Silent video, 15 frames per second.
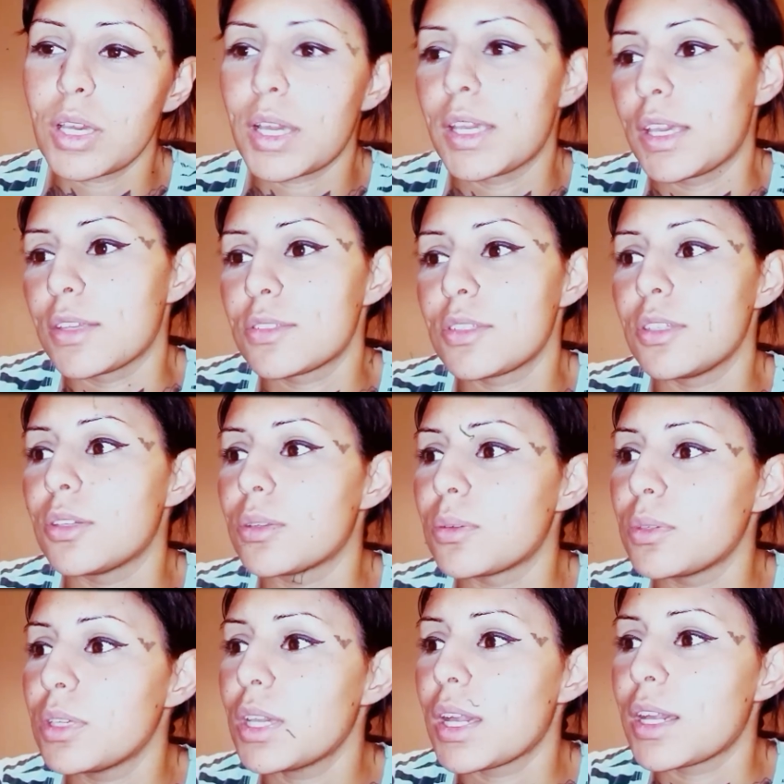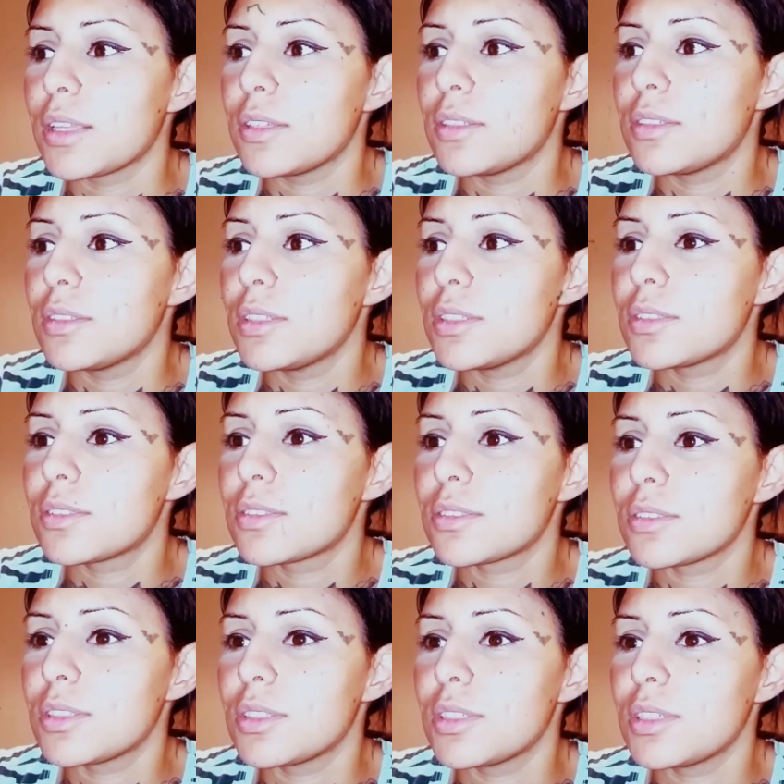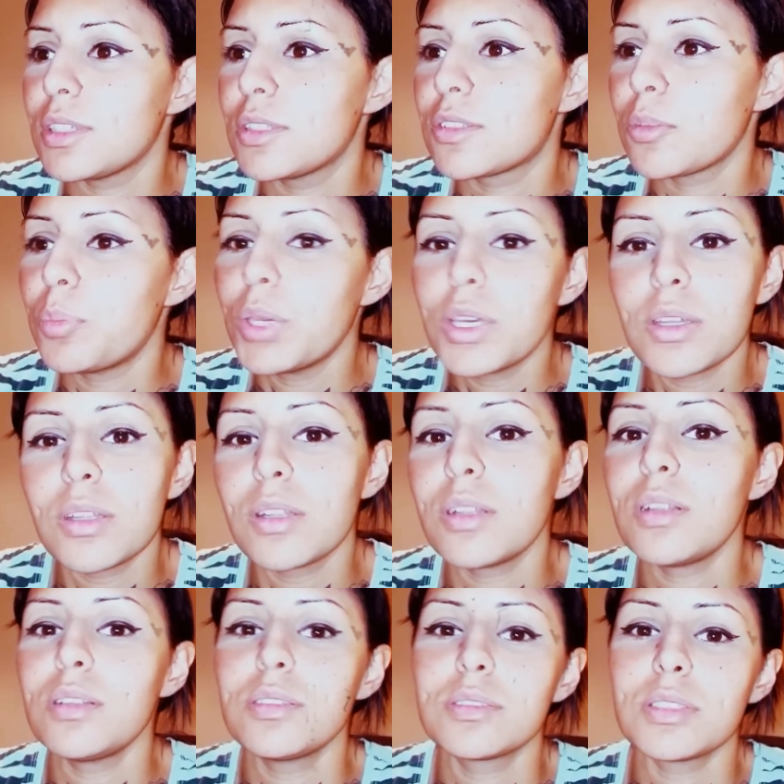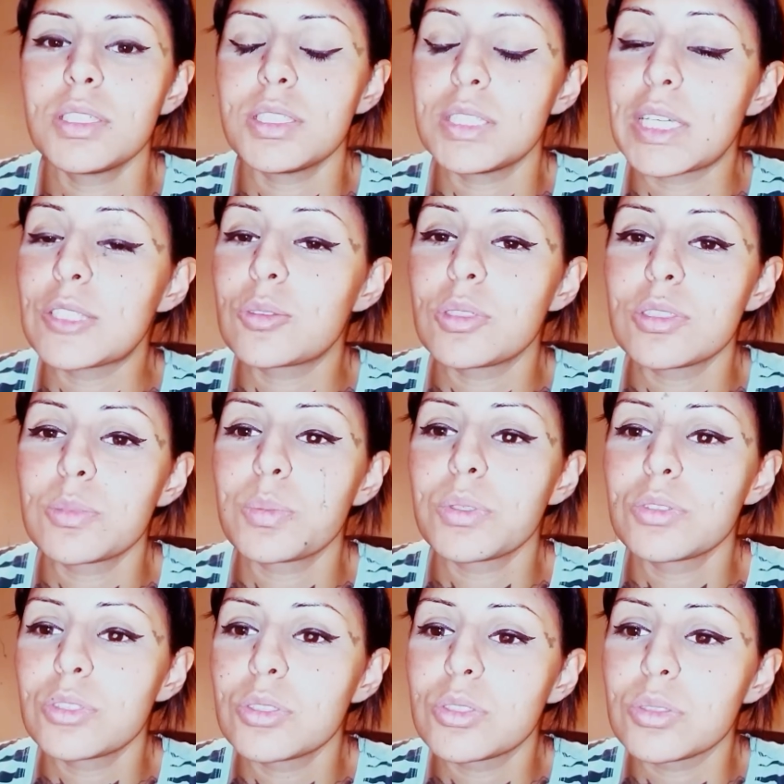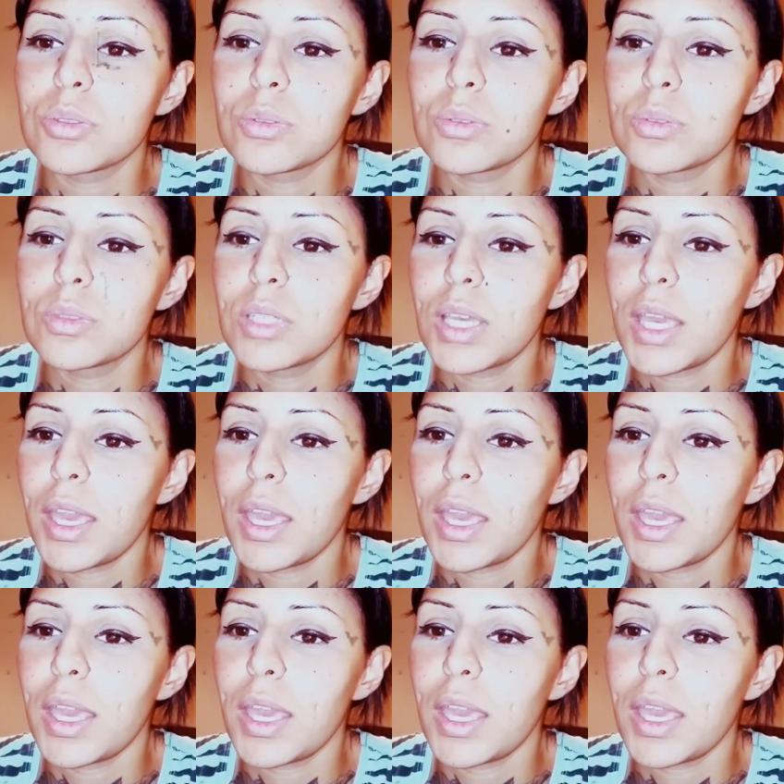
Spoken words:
I guess, you know, yeah, it's a pill, and it does what it's supposed to do.